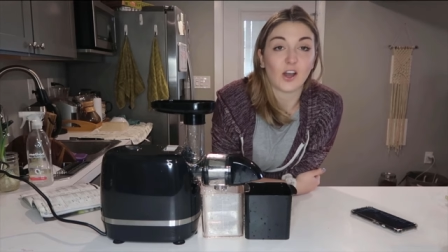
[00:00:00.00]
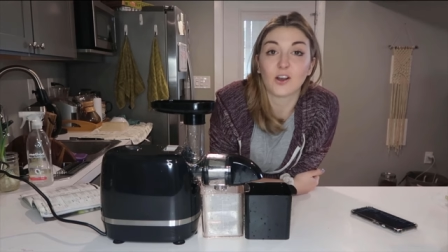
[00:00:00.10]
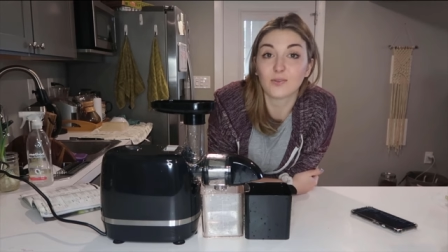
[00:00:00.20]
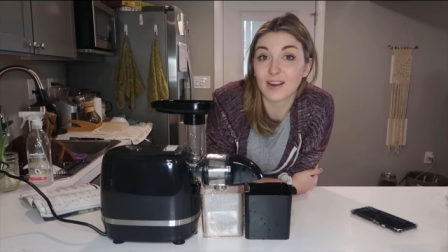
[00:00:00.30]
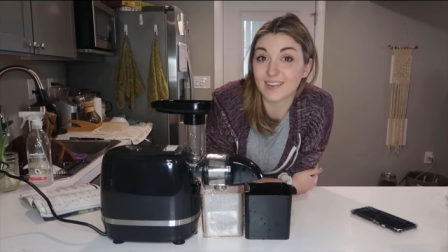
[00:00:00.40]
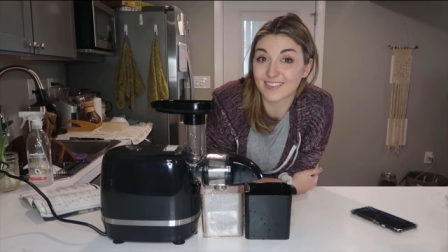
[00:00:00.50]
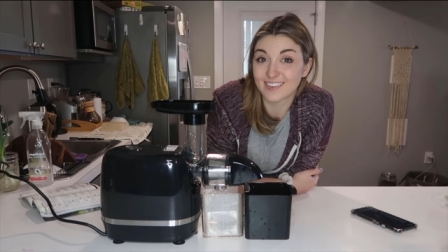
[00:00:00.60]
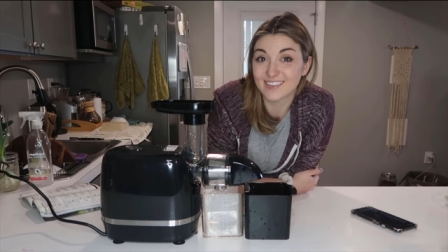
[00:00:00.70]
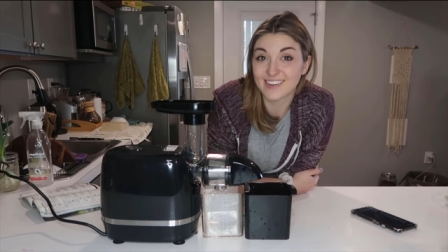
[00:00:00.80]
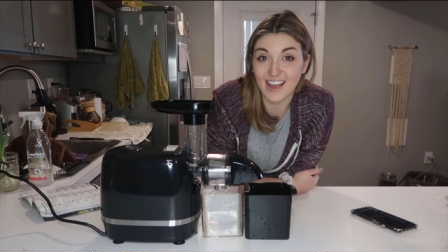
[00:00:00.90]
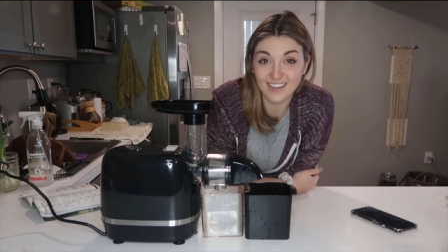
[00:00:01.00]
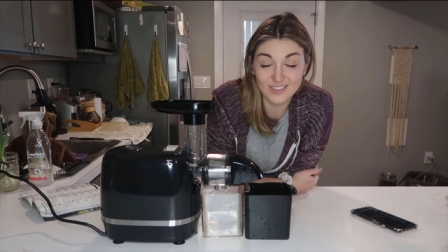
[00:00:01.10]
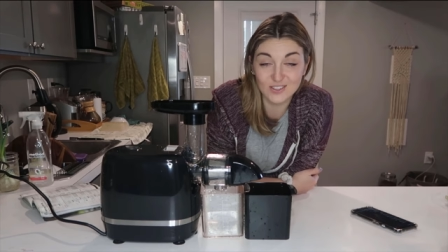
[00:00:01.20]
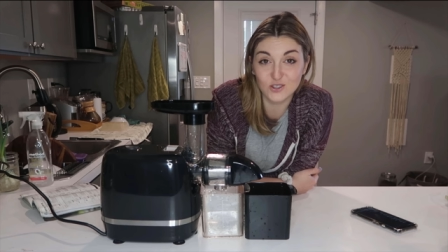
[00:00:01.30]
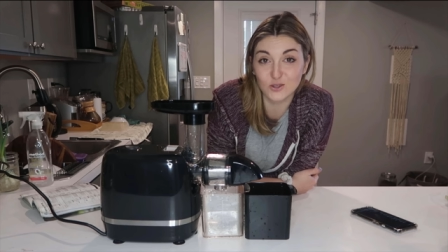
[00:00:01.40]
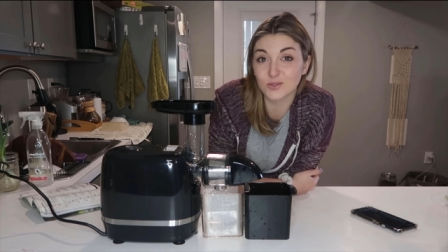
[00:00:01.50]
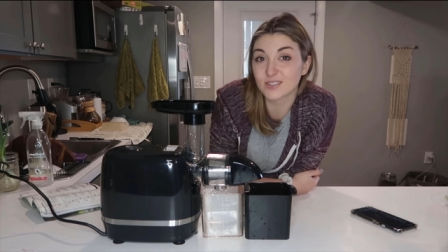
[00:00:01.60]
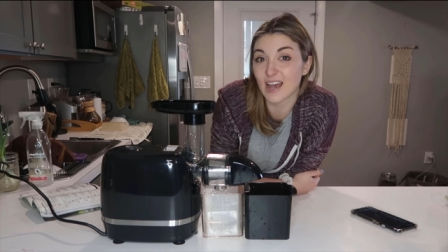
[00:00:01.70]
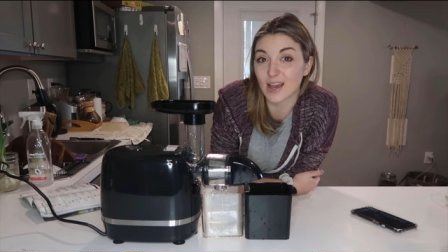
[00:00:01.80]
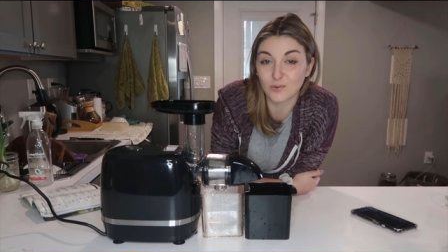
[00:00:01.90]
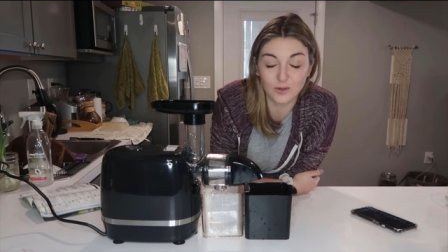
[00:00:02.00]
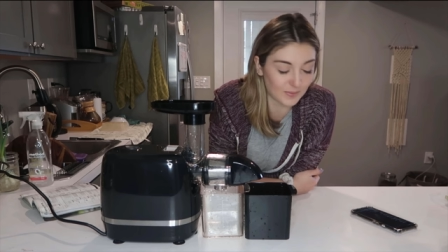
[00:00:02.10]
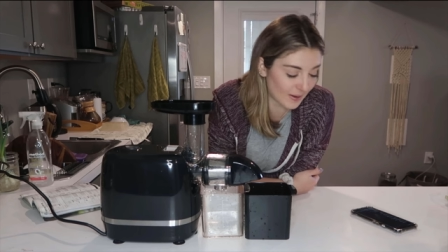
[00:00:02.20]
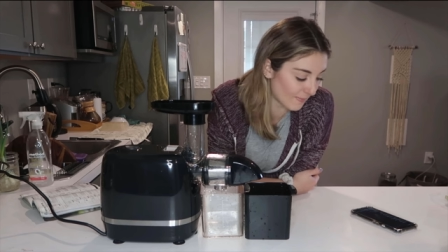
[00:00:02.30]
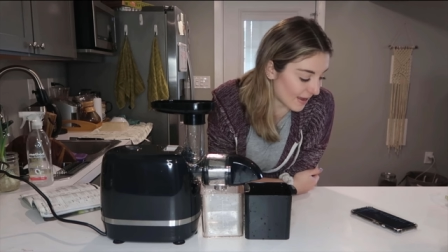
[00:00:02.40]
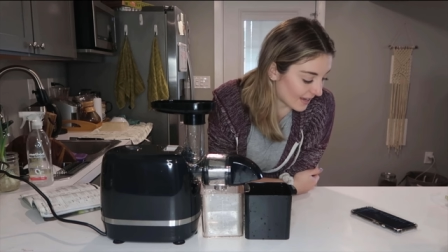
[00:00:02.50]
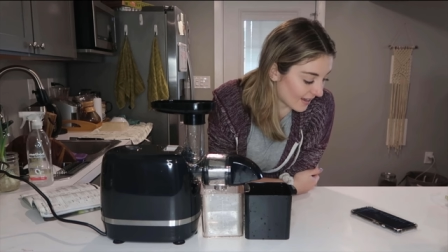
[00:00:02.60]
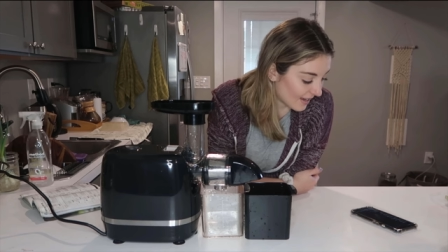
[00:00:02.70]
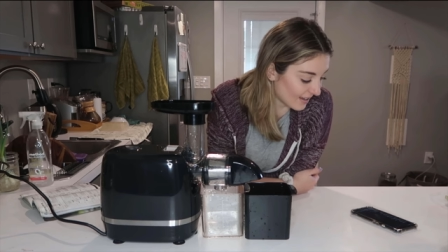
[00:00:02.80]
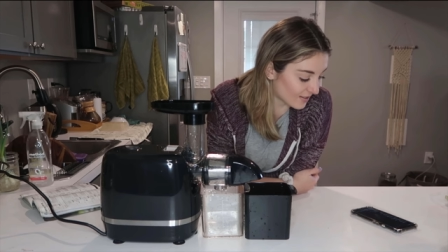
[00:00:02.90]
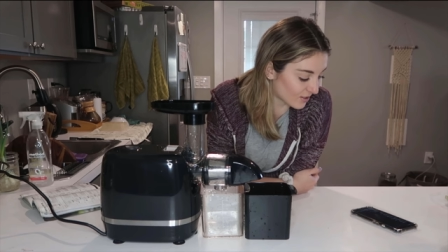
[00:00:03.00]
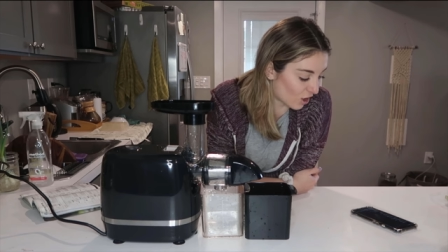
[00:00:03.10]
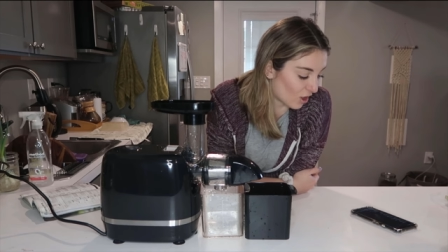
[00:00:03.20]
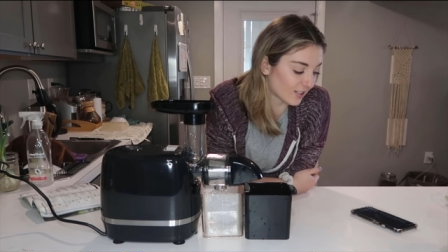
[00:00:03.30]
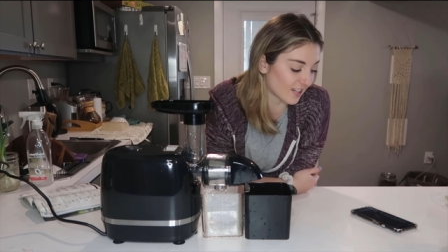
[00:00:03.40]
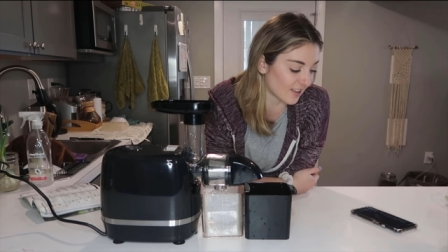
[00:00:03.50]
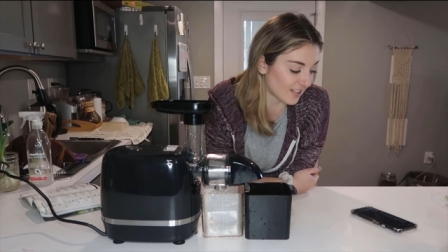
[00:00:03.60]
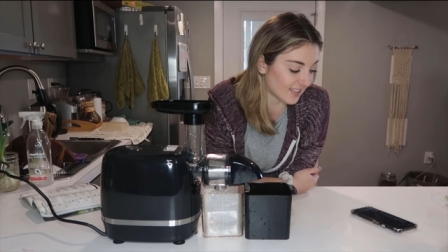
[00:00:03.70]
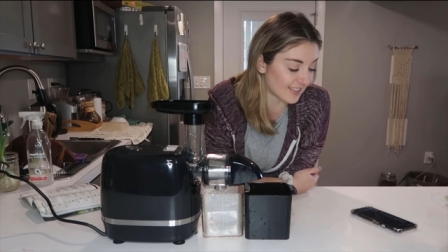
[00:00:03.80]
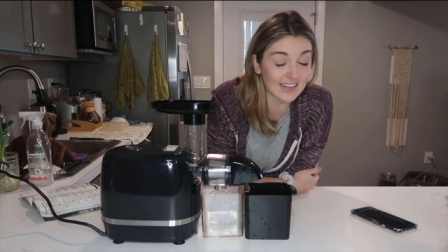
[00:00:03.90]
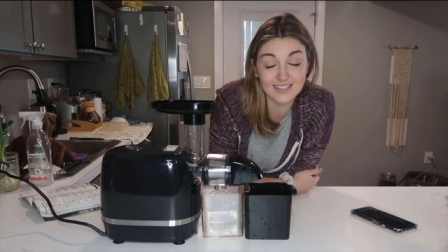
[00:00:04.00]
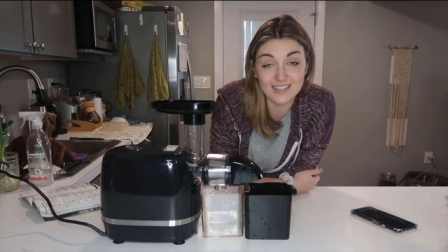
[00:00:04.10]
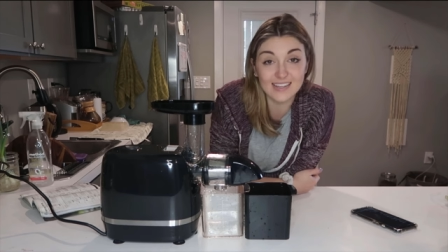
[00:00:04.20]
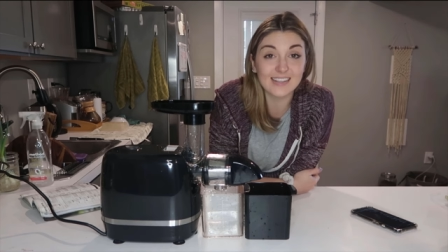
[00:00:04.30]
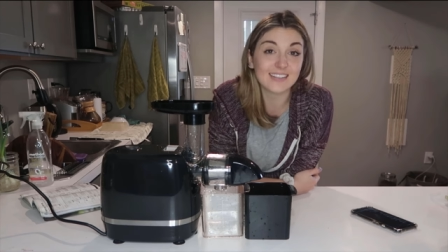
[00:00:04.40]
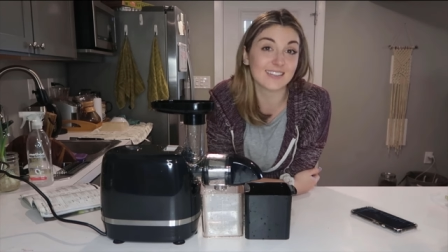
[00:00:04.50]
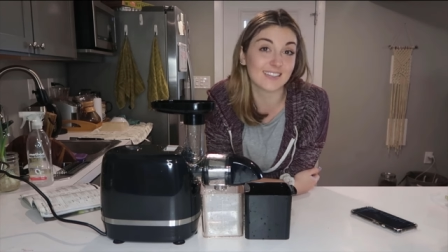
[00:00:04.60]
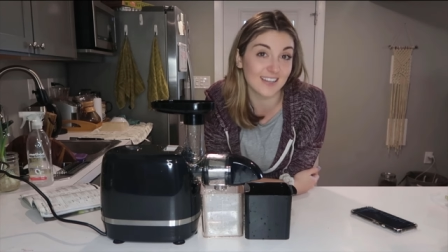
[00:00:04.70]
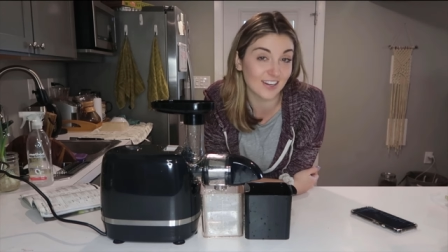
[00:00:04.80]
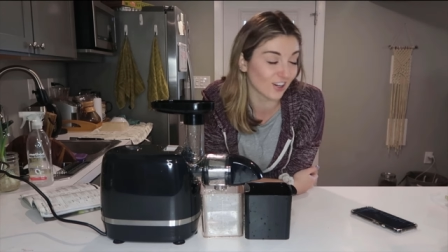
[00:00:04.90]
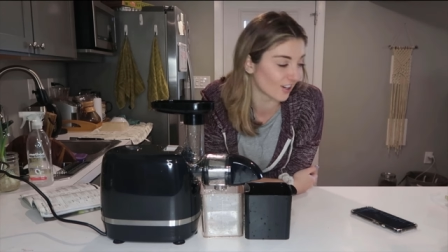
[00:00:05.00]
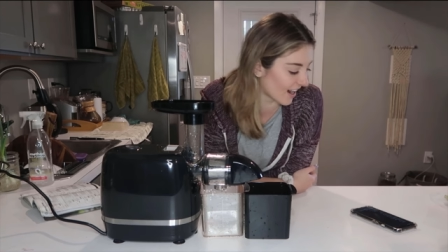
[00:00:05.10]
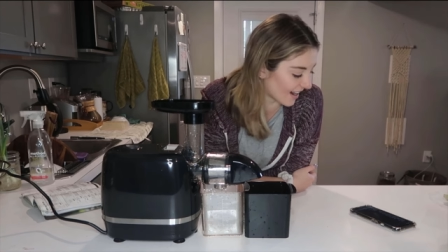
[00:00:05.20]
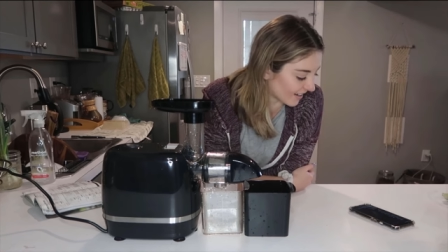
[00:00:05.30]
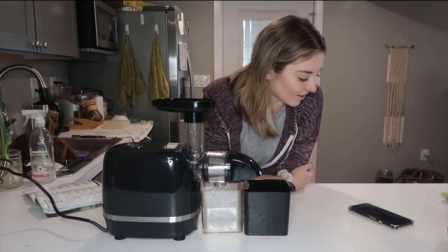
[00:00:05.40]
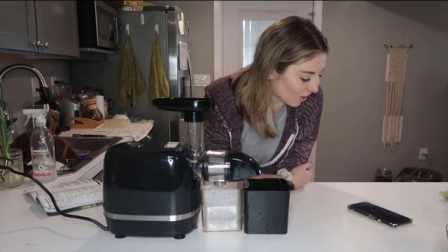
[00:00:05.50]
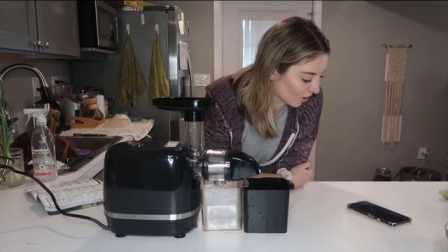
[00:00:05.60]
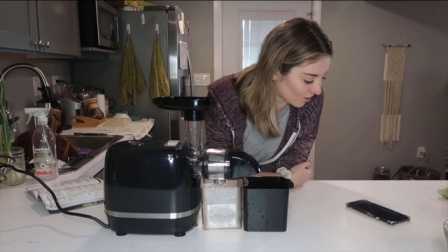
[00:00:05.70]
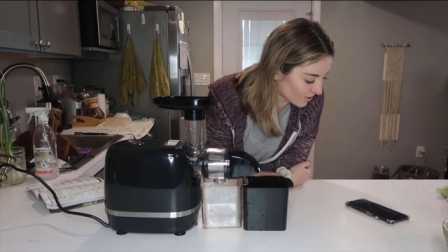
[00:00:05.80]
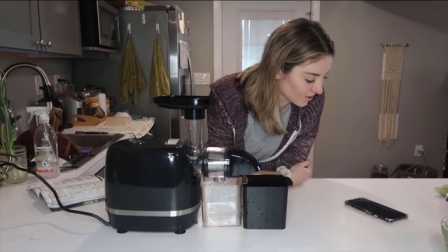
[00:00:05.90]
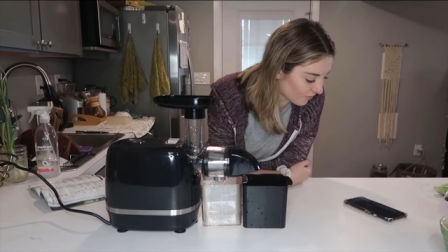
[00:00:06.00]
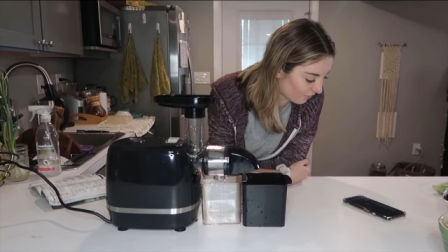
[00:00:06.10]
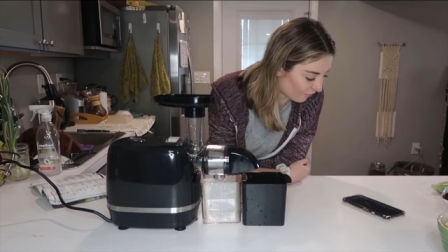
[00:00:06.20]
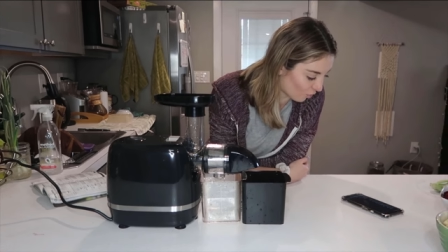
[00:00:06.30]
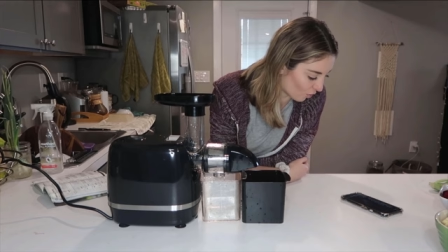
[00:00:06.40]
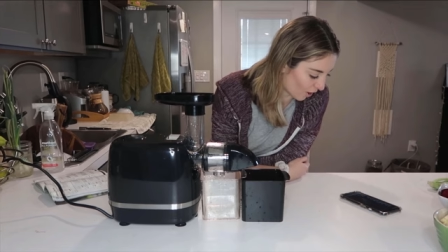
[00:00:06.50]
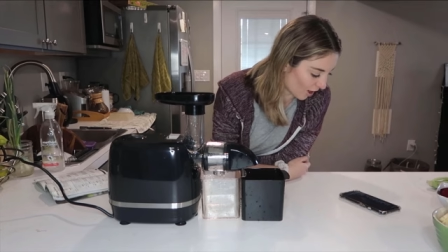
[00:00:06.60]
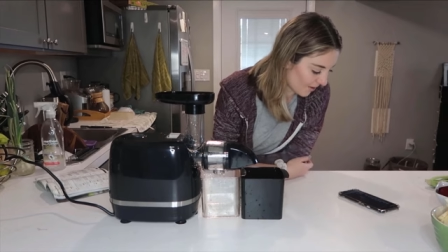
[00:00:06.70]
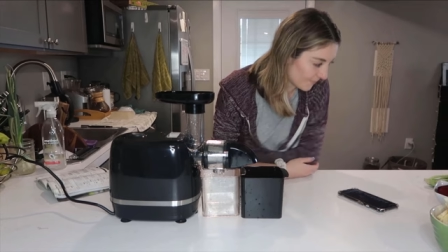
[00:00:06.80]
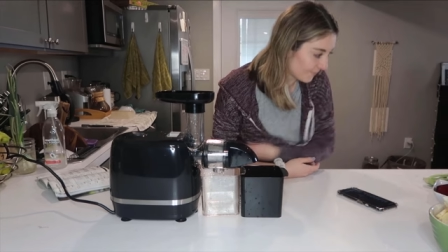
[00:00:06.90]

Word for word: All right, the next juice I will be making is called the Zesty Zinger, and it calls for